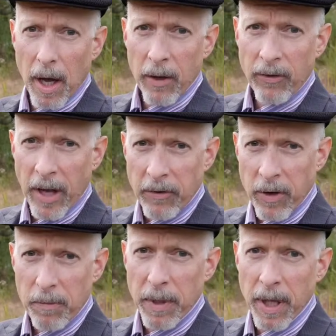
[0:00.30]
A
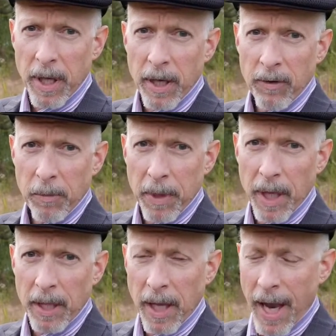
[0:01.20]
sentient being is a
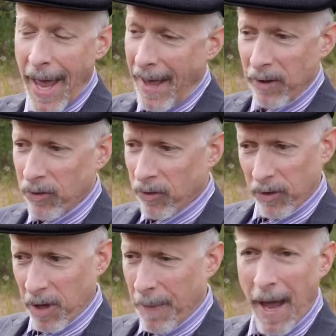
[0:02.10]
being that has
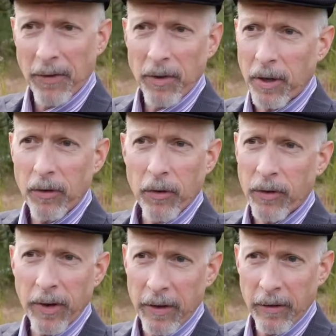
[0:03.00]
capacities for
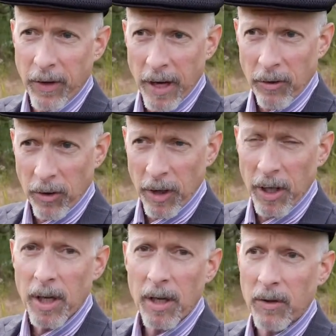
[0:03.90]
sensation.
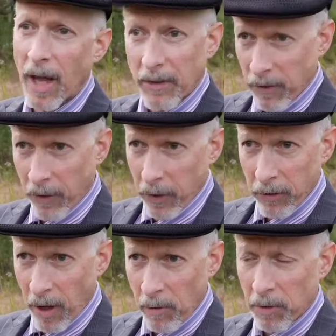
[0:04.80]
That's a very
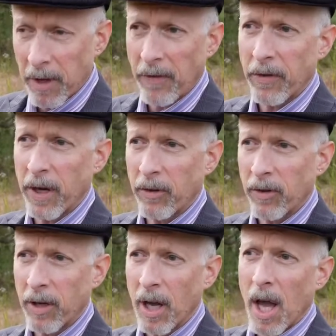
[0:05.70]
general
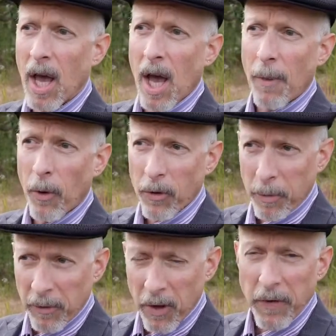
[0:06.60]
definition. A more
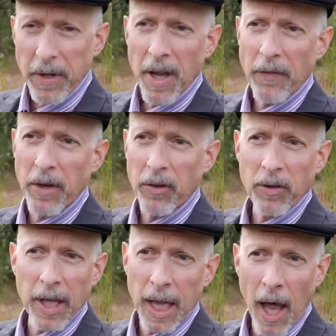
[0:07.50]
specific
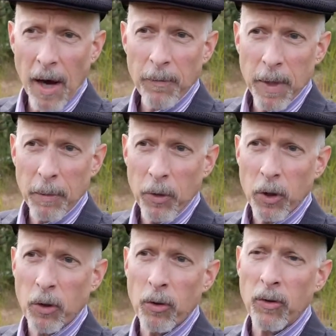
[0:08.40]
definition that a lot of people
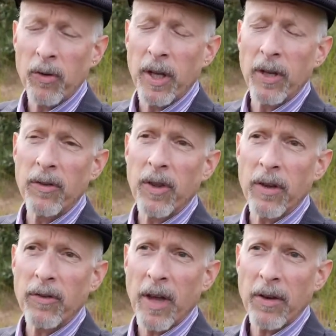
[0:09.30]
use is
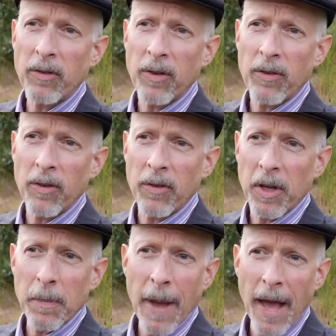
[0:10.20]
that sentience is the
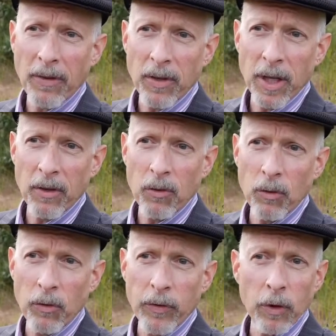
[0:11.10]
capacity
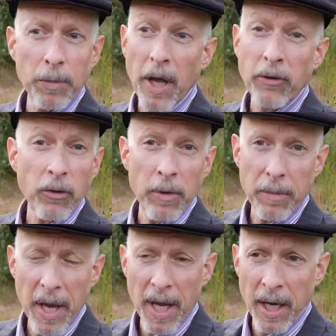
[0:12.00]
to feel pleasure and
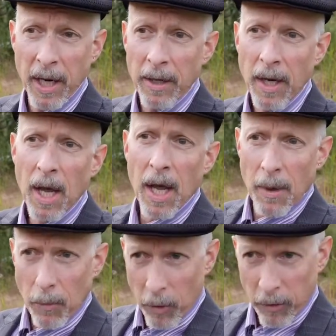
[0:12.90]
pain, and
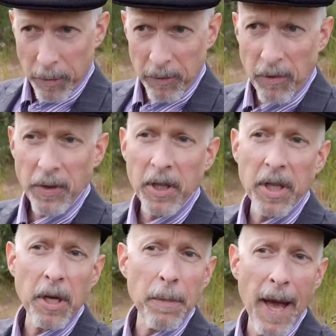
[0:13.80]
more specifically
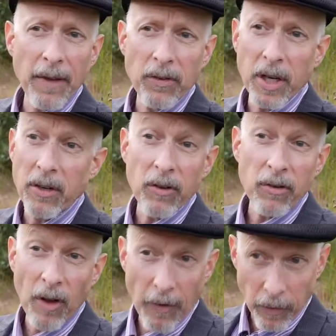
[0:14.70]
the capacity to
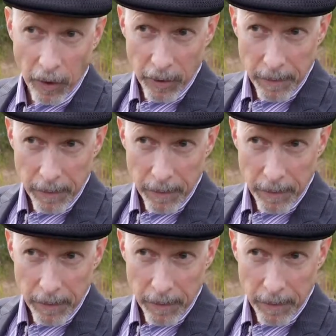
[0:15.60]
suffer.